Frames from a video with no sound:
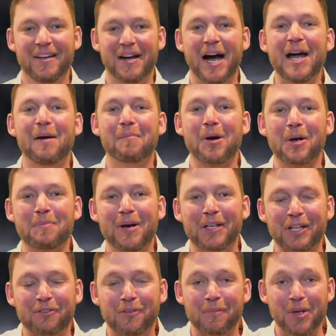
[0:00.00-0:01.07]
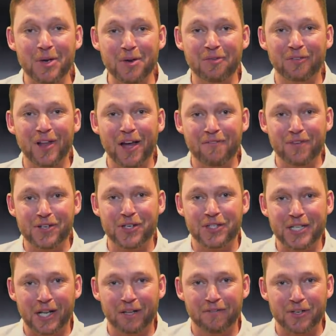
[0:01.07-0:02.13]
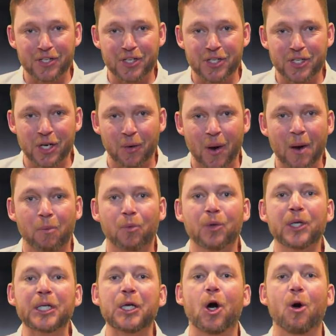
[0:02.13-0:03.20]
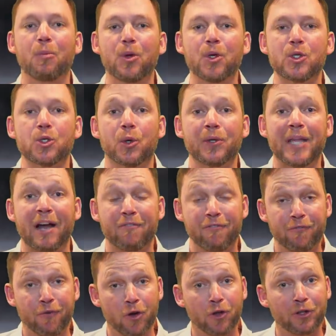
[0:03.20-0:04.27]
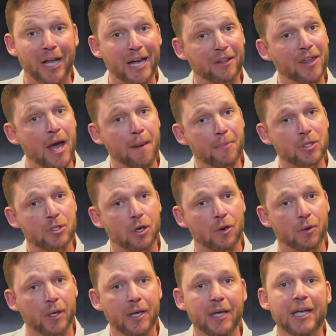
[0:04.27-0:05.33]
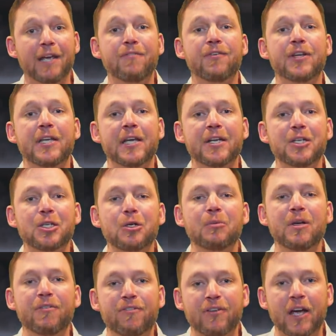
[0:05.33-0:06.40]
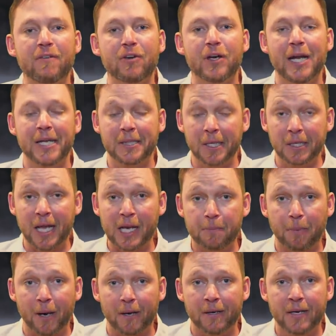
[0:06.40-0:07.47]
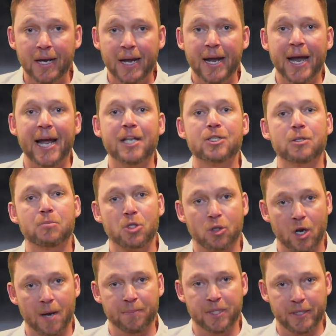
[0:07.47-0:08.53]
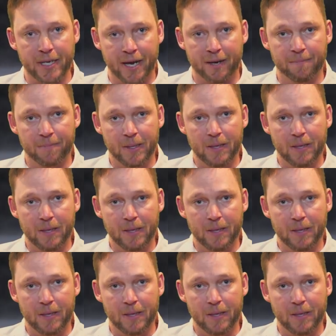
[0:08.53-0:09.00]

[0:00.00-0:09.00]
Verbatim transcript: Hi, I'm Mark Melnyk from the new Fly Fisher television show. I really hope you enjoyed that full length episode. If you did, do me a favor, hit the like button and subscribe today.